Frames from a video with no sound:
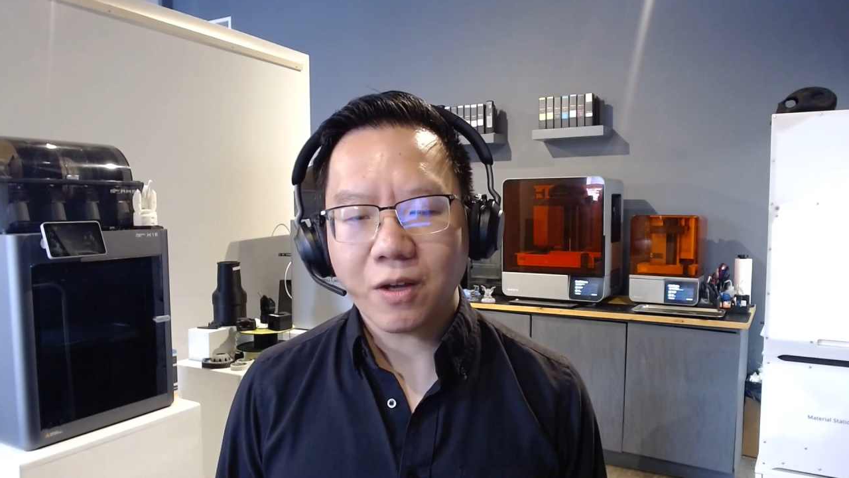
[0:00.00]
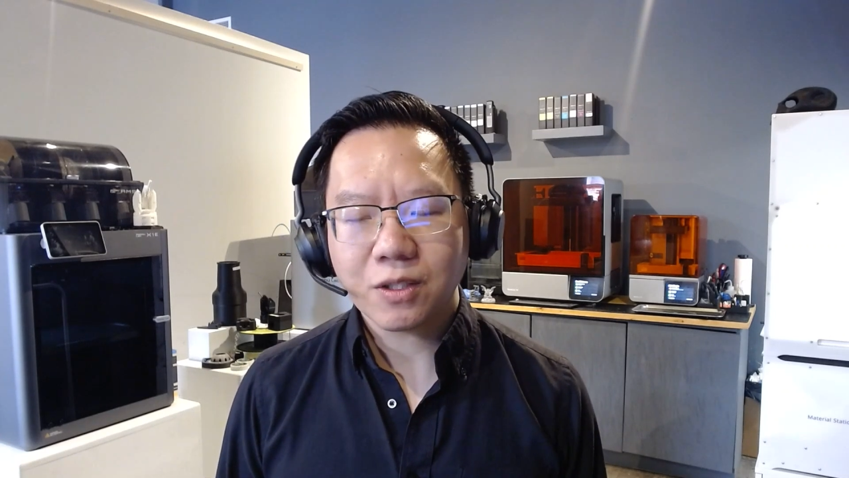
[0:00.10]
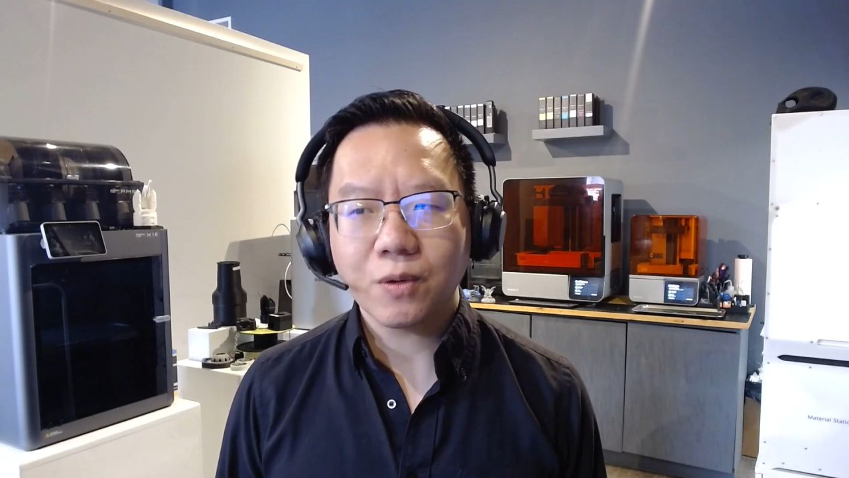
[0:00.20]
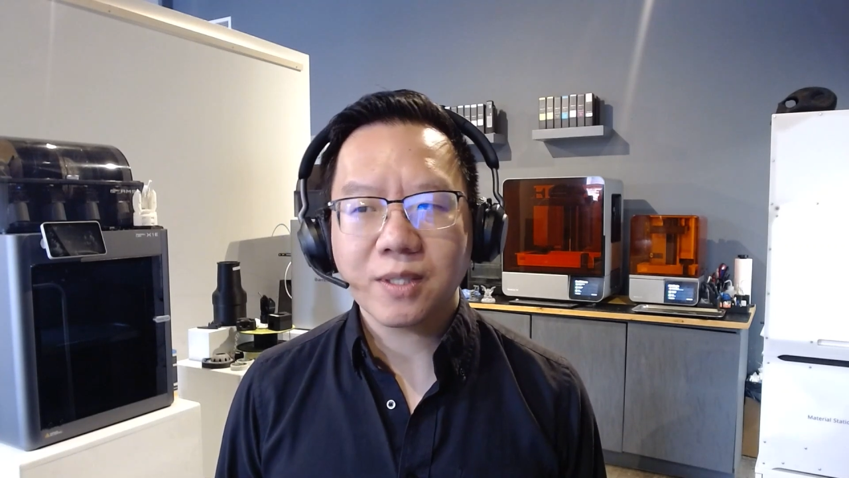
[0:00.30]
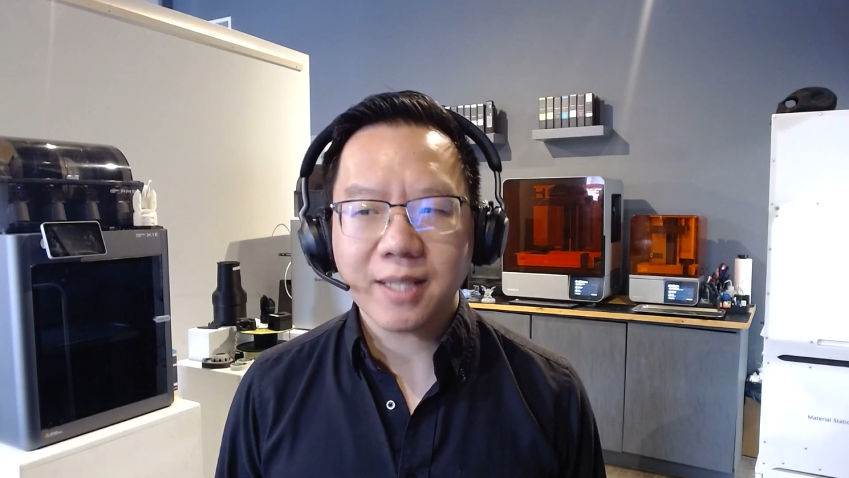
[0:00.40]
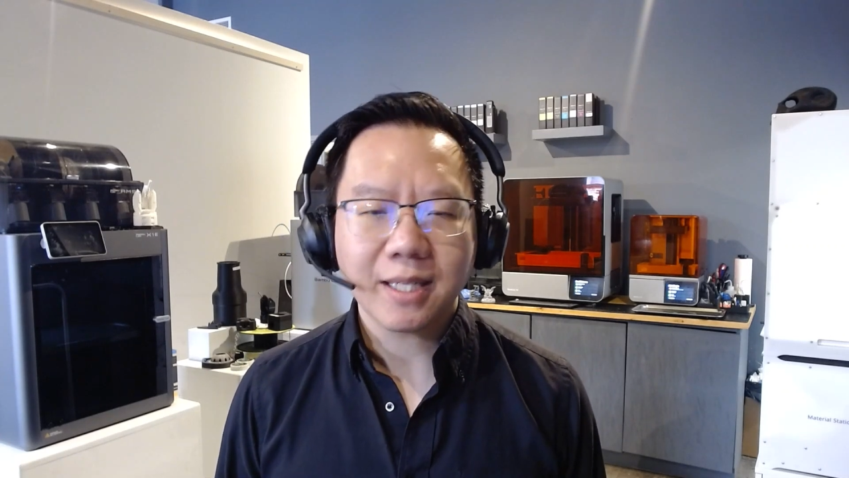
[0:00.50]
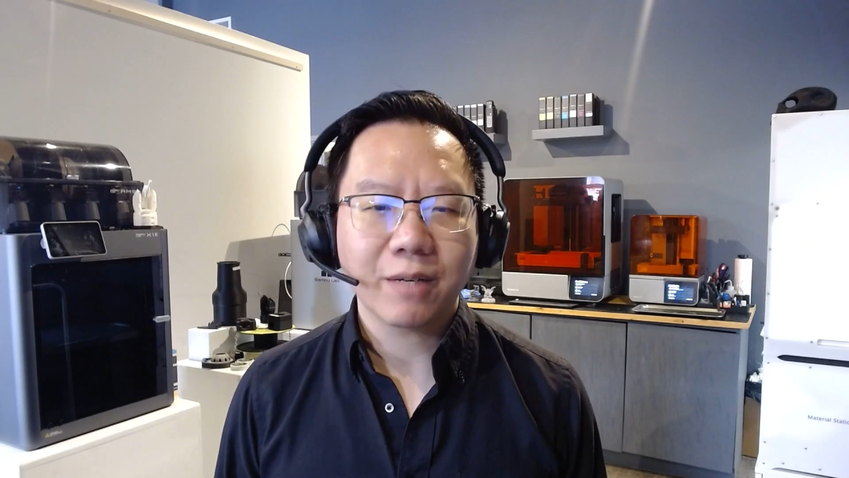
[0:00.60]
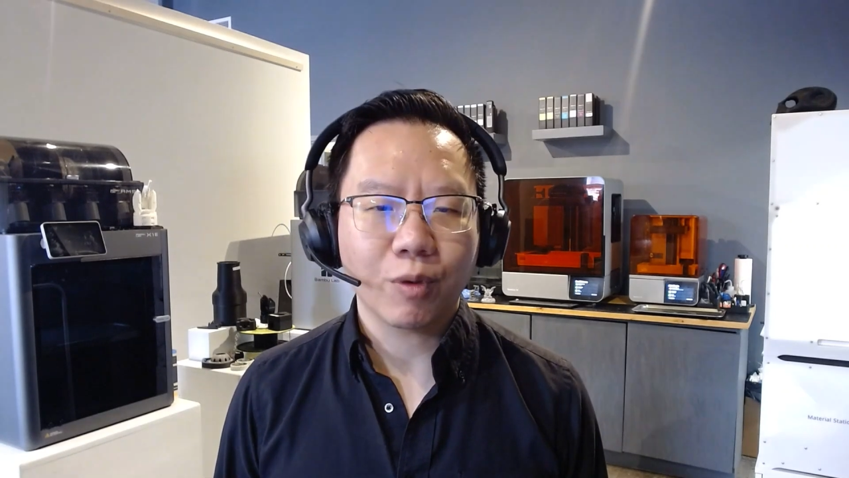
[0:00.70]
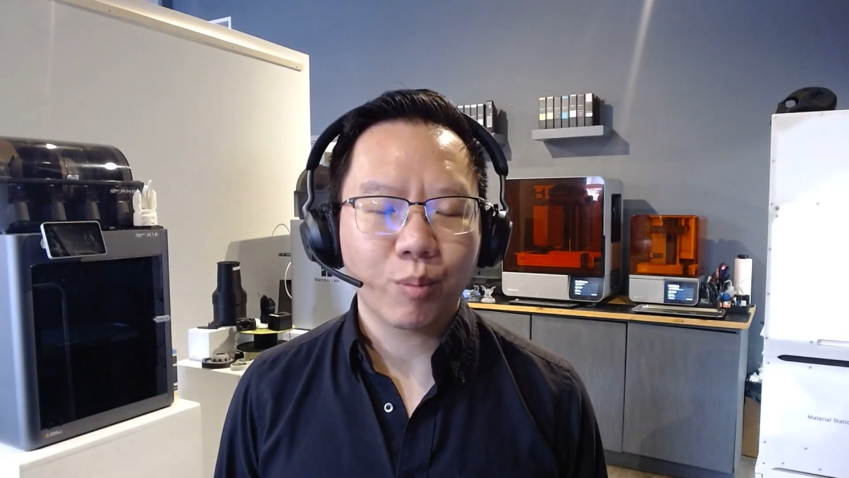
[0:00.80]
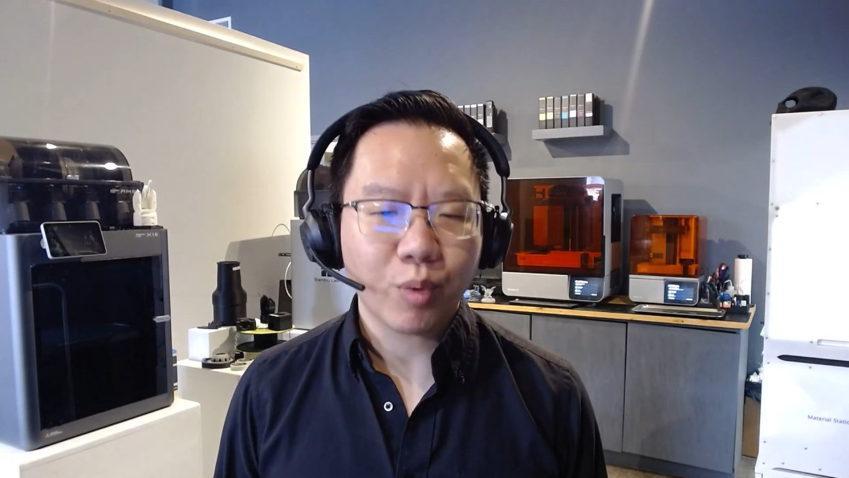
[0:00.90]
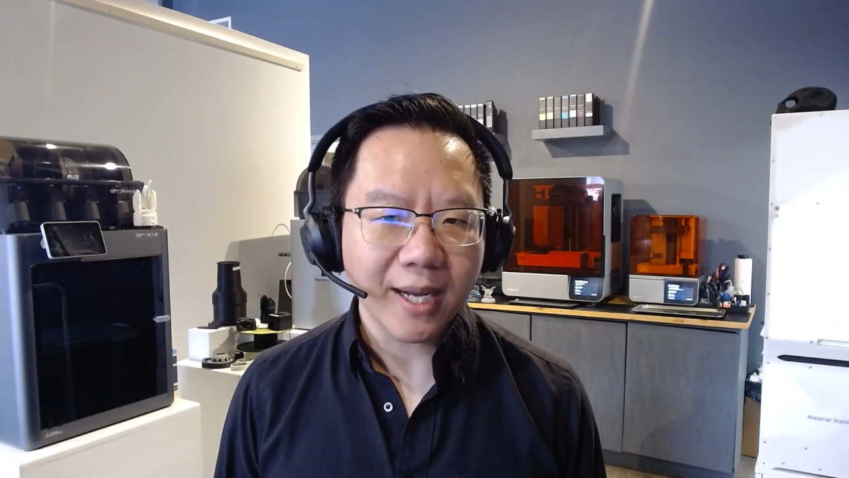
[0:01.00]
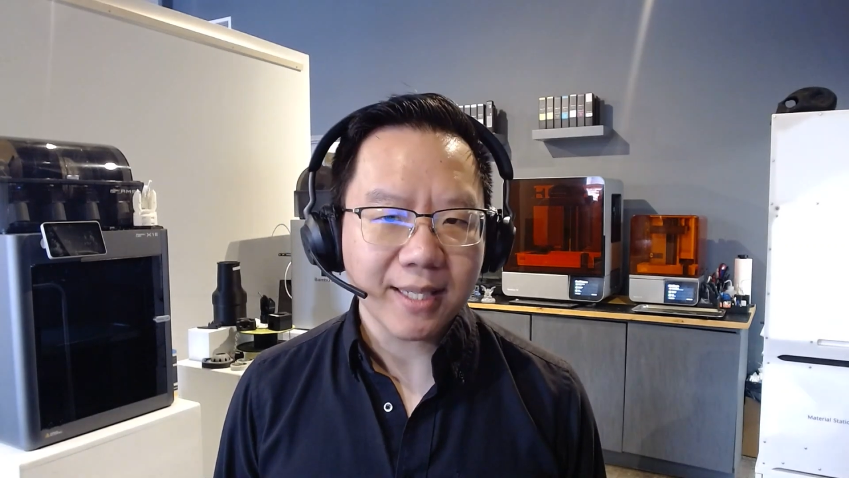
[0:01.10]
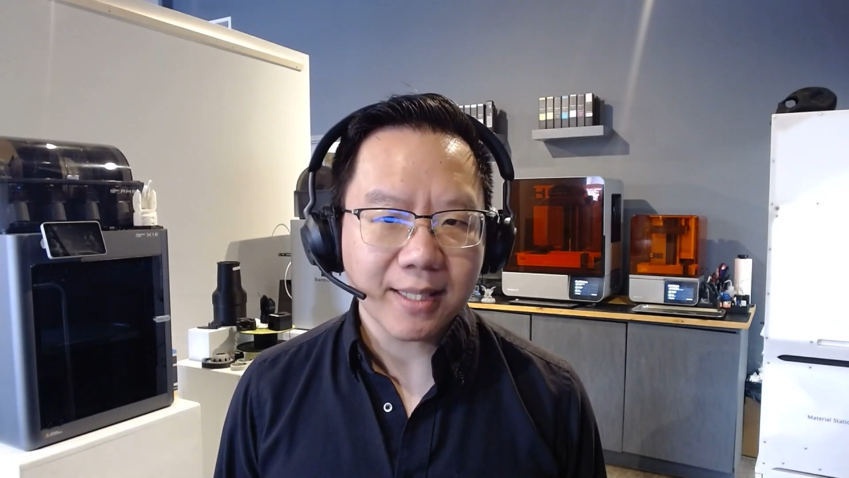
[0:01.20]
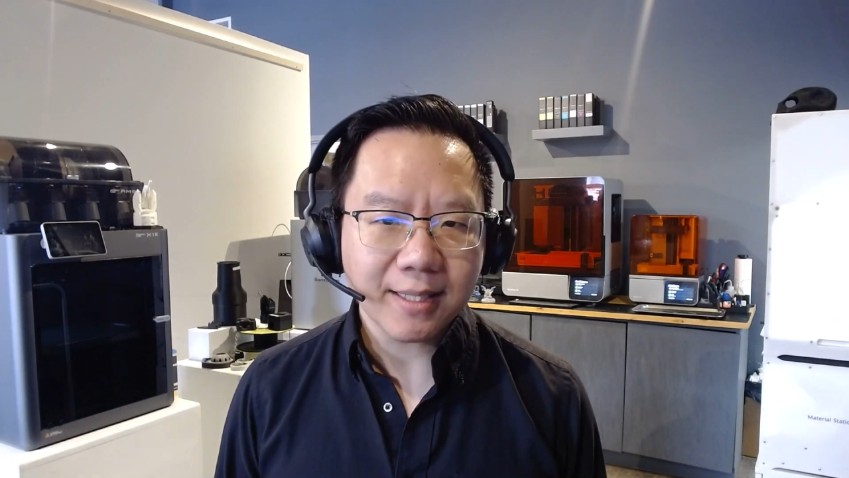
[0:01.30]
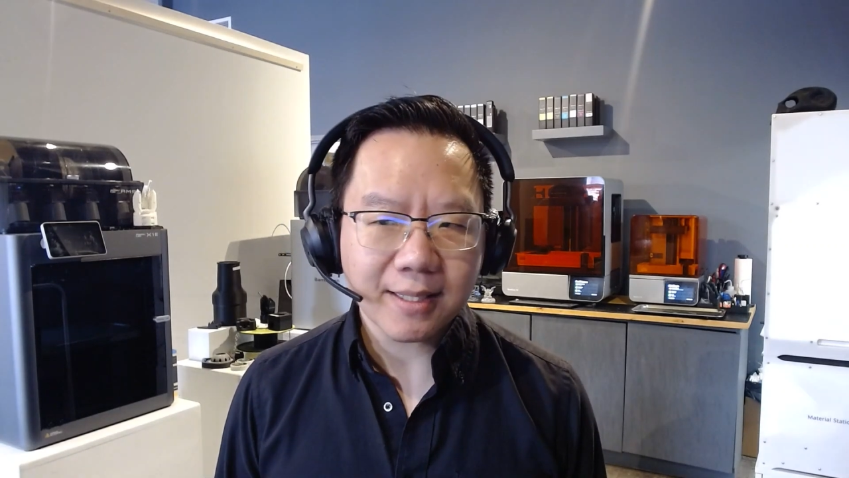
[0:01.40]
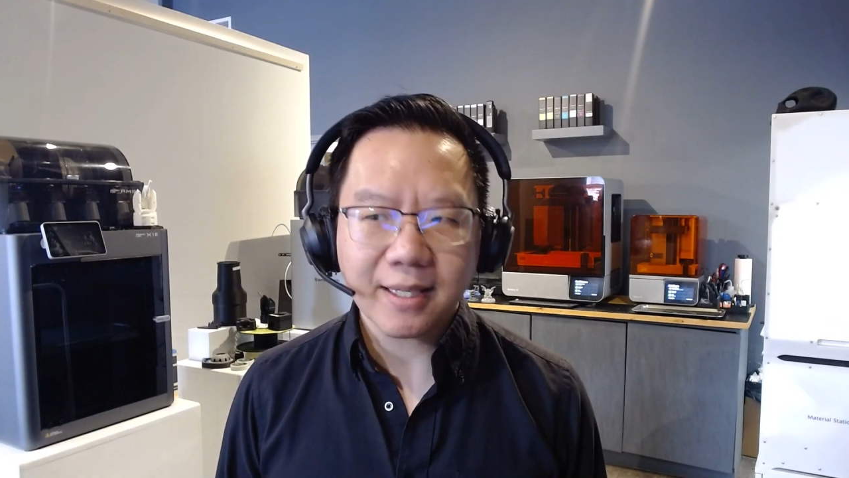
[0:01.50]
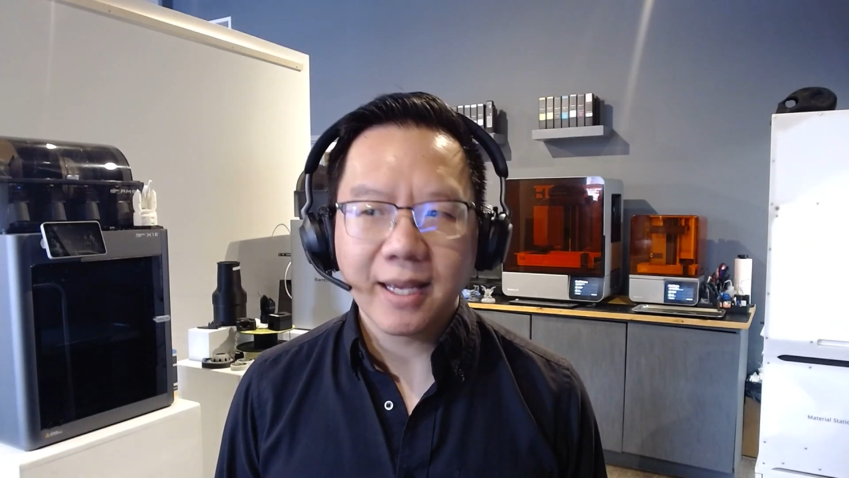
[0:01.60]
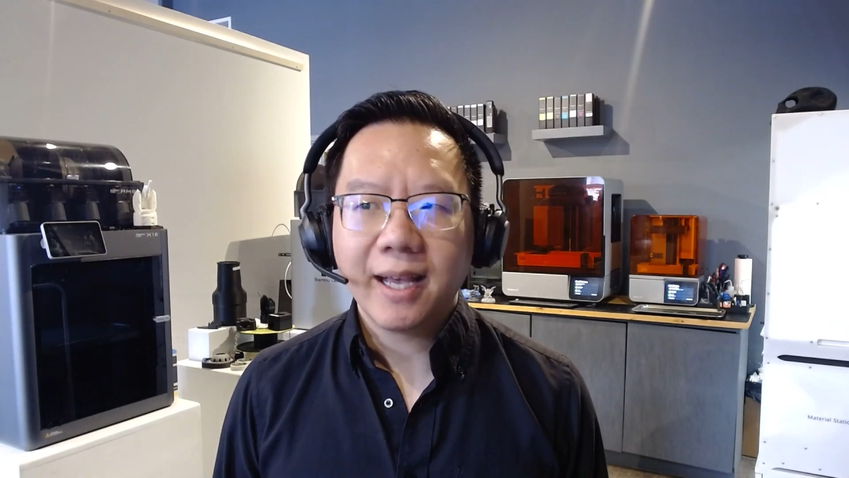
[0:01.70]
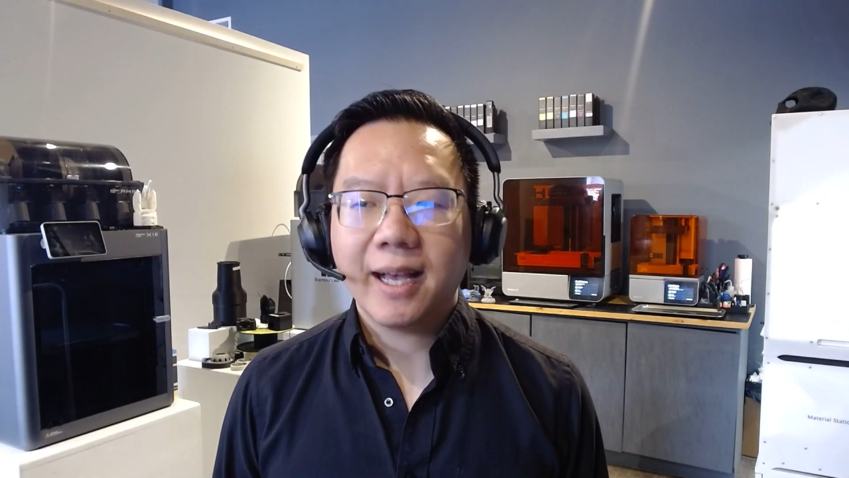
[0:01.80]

also set different prices